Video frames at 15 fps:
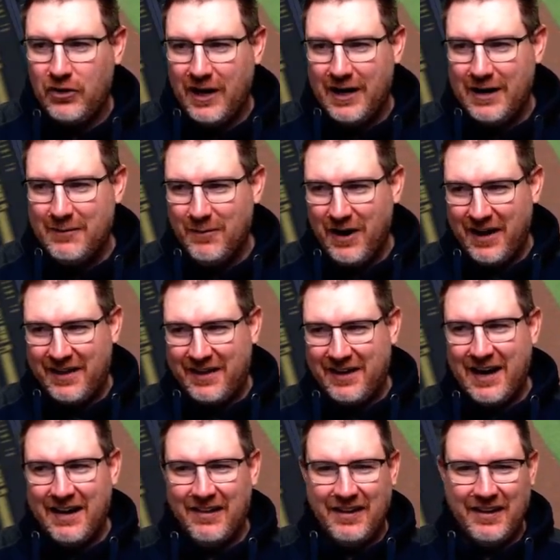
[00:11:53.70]
done, Mike
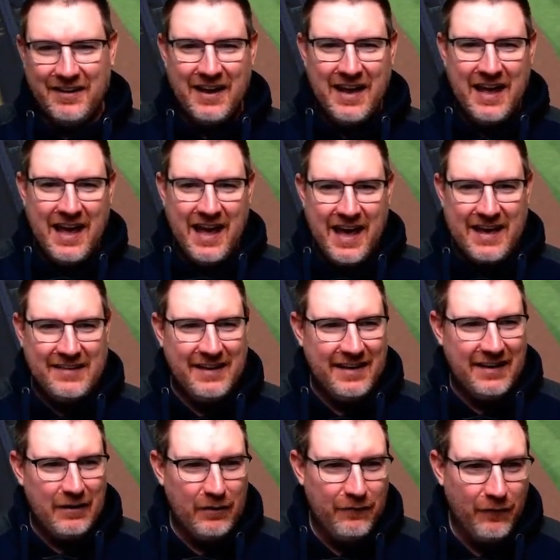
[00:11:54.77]
Garland. He's hit
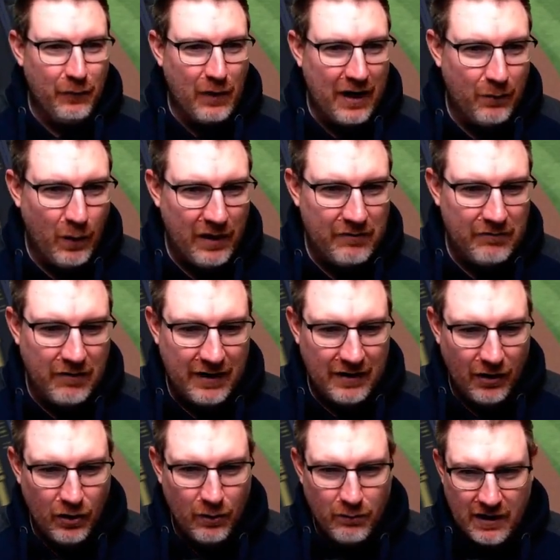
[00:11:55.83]
a uh, one-run
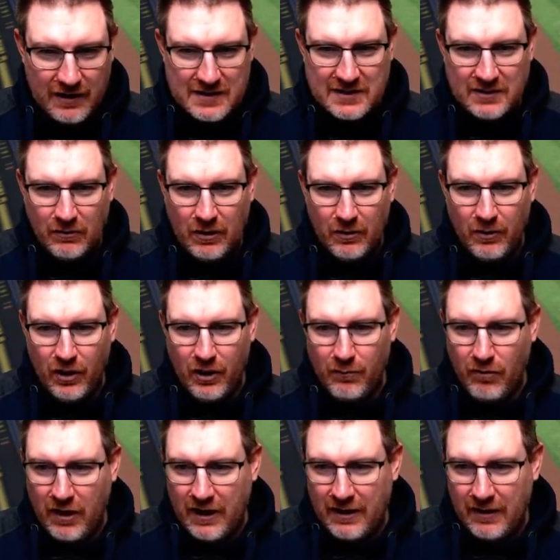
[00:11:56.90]
home run, a solo home
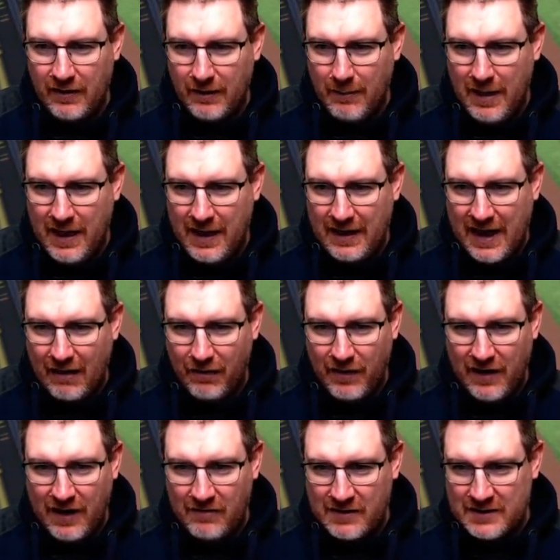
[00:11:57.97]
run. The man out
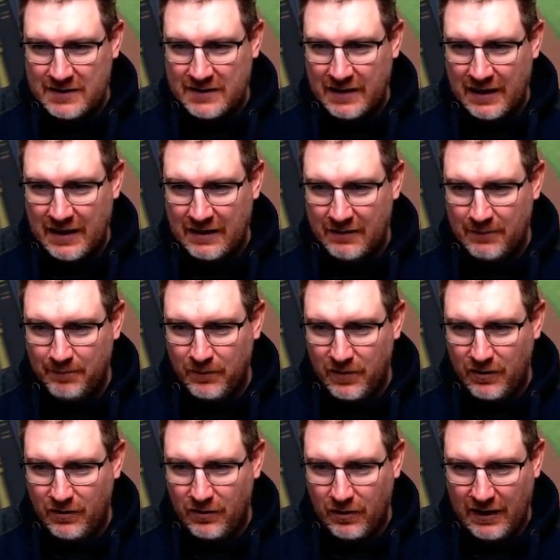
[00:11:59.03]
there has uh,
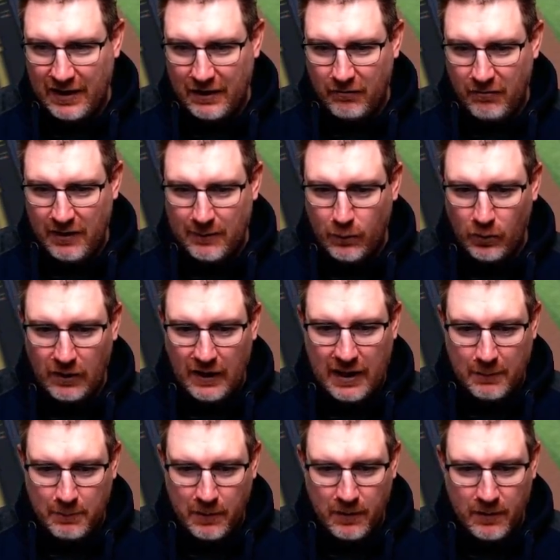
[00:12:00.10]
got incredible
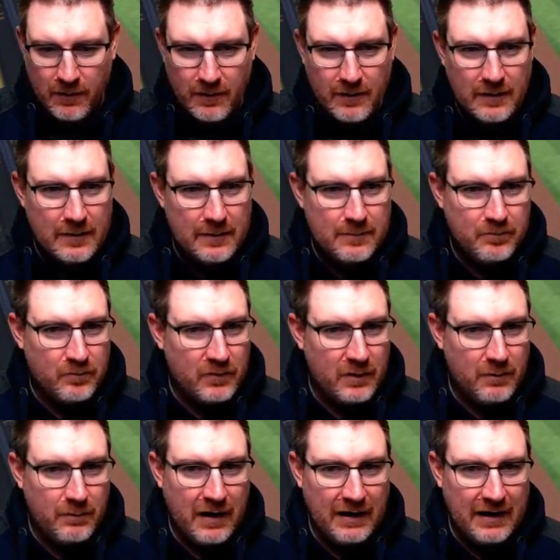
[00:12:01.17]
leap.
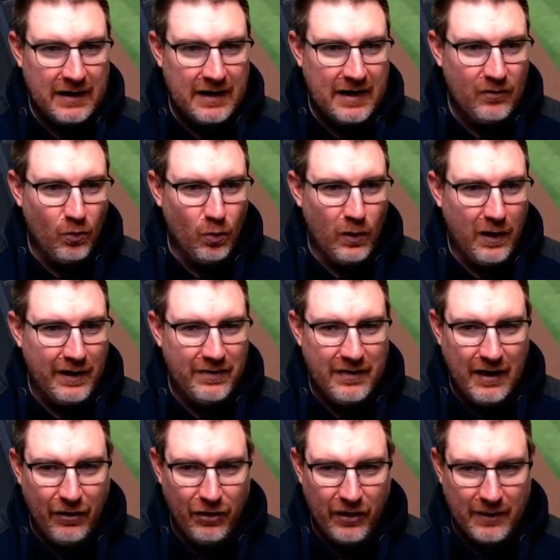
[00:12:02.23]
But it is one
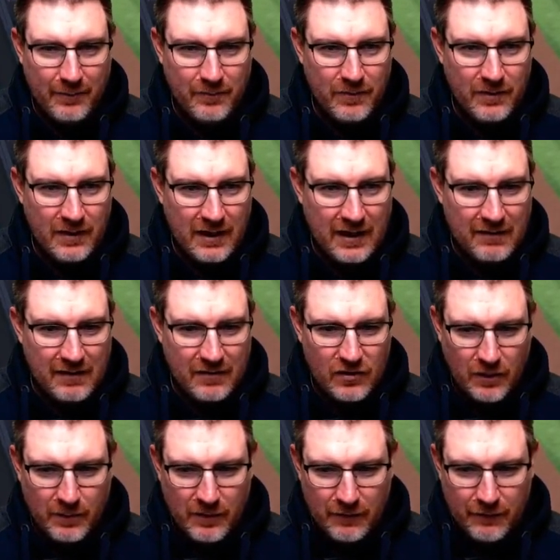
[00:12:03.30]
nothing in the
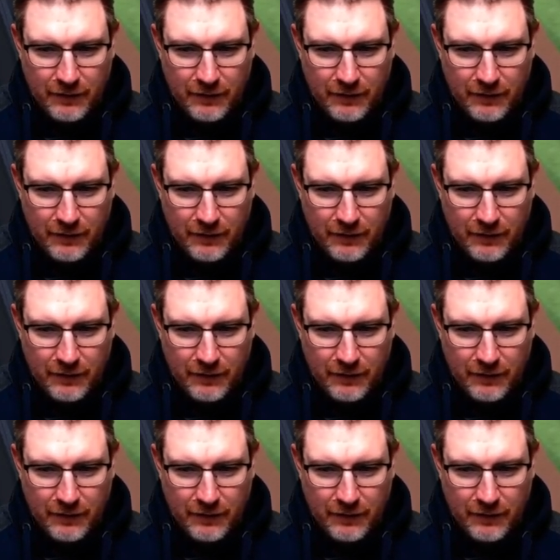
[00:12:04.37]
top of the